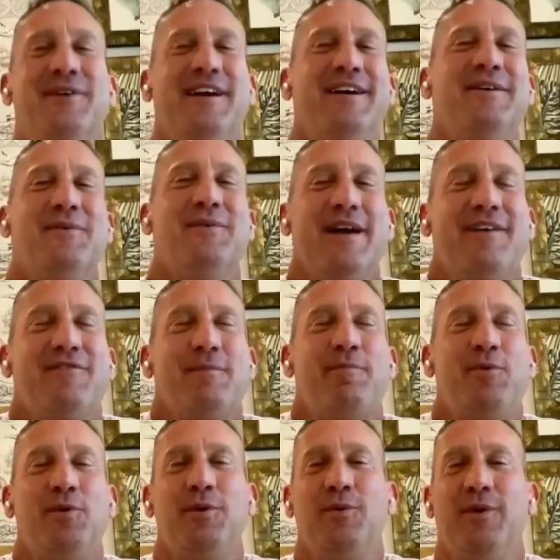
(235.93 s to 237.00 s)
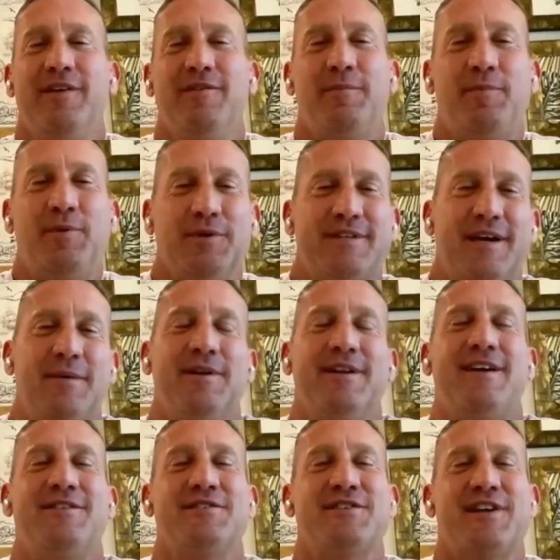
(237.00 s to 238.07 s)
We have a pinball we have a pool, we have a pool table
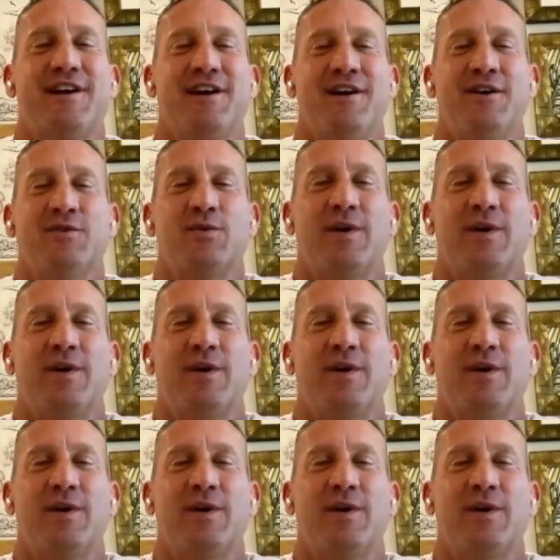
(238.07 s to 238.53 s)
downstairs.